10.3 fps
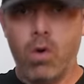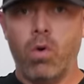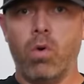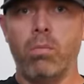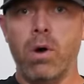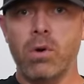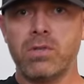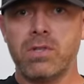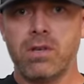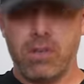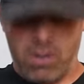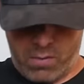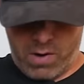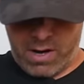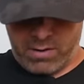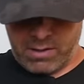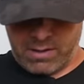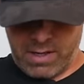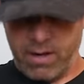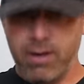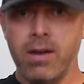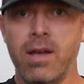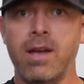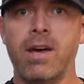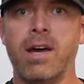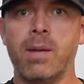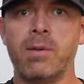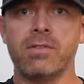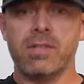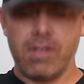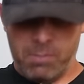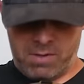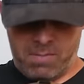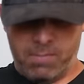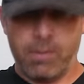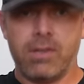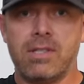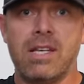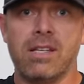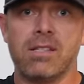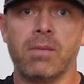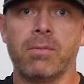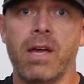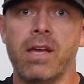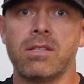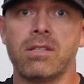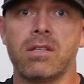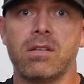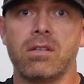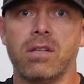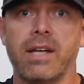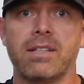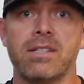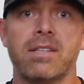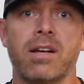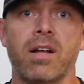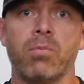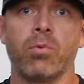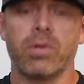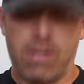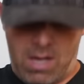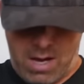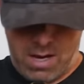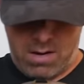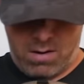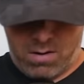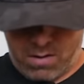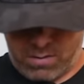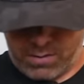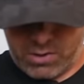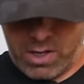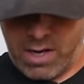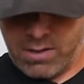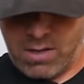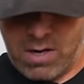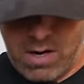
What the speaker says: or most, you know, right here in the center. And I've even seen some guys like to set it up really high on their chest.